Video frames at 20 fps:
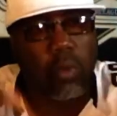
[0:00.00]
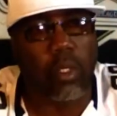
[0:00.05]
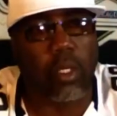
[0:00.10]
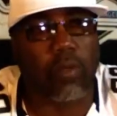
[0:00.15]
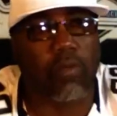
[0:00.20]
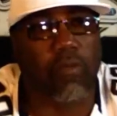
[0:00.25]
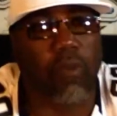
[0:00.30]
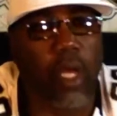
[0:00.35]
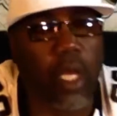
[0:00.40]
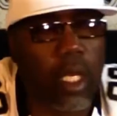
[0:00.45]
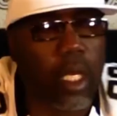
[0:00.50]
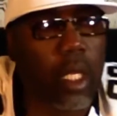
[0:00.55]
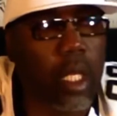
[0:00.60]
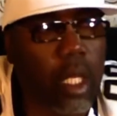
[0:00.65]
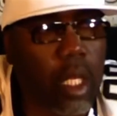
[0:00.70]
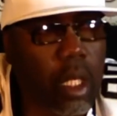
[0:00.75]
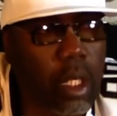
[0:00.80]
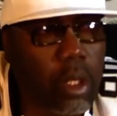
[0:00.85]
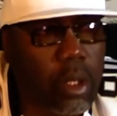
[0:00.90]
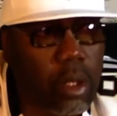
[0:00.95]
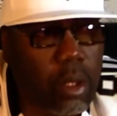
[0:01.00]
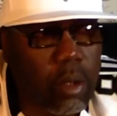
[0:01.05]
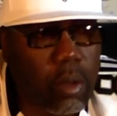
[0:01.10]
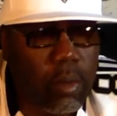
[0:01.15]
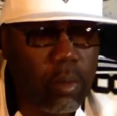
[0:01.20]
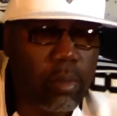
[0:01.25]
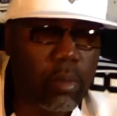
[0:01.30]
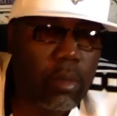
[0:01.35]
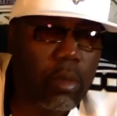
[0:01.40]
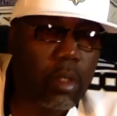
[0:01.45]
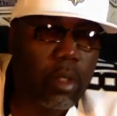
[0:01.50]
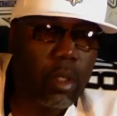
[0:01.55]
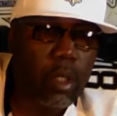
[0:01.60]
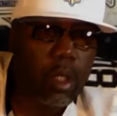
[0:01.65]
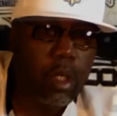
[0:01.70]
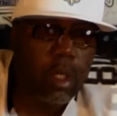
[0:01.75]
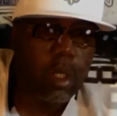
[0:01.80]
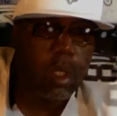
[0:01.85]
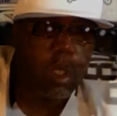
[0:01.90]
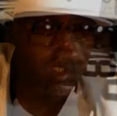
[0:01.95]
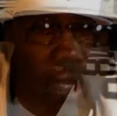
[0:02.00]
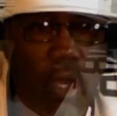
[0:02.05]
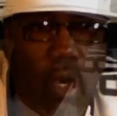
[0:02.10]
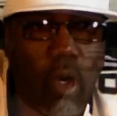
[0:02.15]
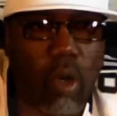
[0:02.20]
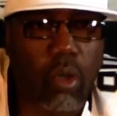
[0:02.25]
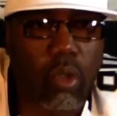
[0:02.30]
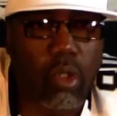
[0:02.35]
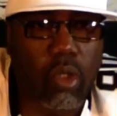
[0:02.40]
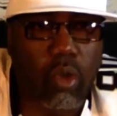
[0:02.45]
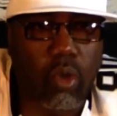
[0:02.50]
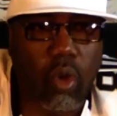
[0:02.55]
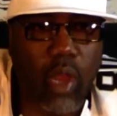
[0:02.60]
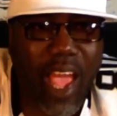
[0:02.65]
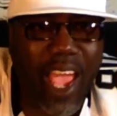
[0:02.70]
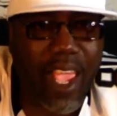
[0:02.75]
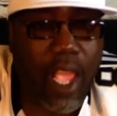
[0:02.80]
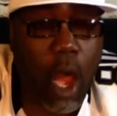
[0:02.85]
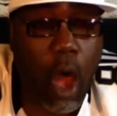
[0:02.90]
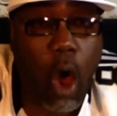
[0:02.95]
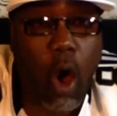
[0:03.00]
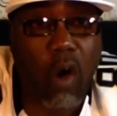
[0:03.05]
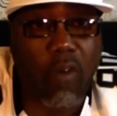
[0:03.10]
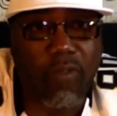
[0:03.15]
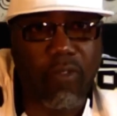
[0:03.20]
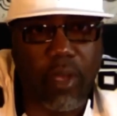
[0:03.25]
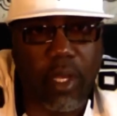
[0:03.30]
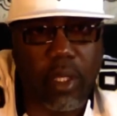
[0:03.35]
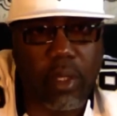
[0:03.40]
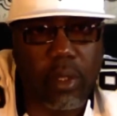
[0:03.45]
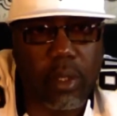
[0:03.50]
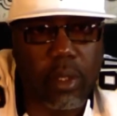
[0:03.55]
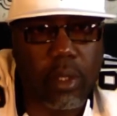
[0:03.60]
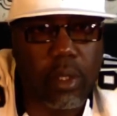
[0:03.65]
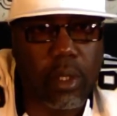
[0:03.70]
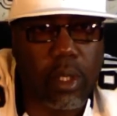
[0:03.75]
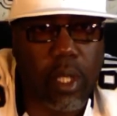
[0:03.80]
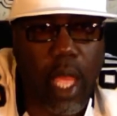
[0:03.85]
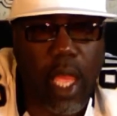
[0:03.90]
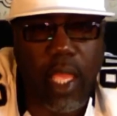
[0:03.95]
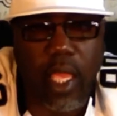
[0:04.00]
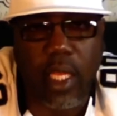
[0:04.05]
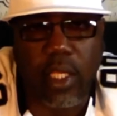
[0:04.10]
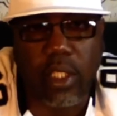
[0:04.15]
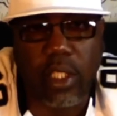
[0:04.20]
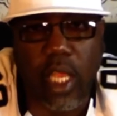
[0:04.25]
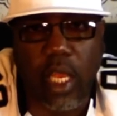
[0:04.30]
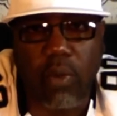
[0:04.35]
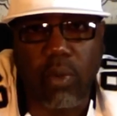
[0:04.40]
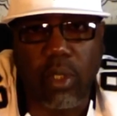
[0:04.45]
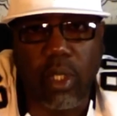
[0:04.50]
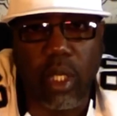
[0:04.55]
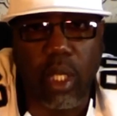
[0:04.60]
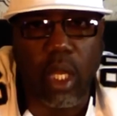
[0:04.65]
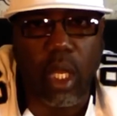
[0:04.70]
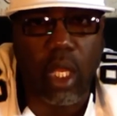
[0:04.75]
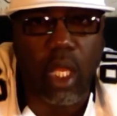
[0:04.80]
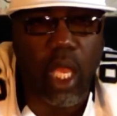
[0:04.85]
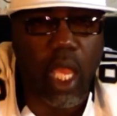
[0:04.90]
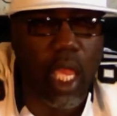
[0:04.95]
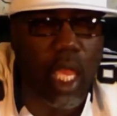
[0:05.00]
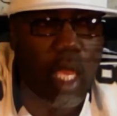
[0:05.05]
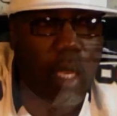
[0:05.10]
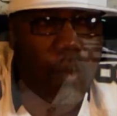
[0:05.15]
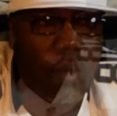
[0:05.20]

what the fuck it is. For those who like offense, I guess that was a good game.